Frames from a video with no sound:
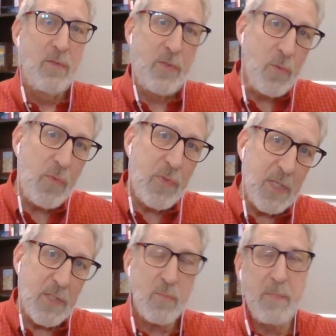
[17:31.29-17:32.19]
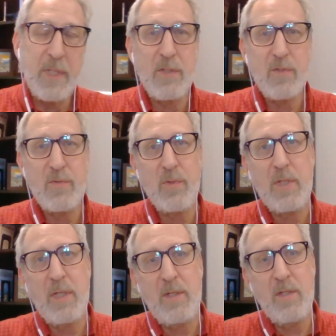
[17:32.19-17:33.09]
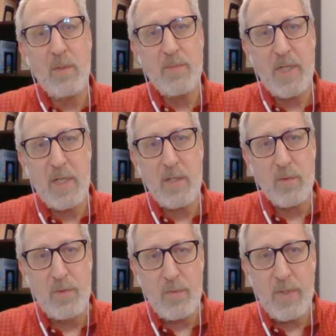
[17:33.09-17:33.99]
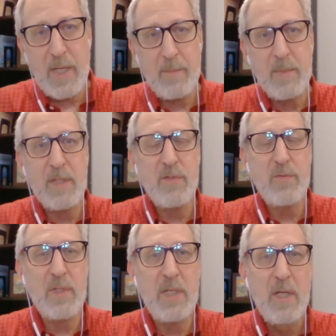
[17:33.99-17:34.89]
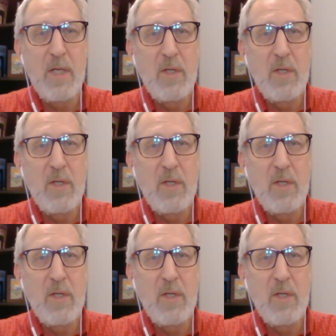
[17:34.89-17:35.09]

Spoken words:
do this ministry, you know what I'm saying, or do that ministry.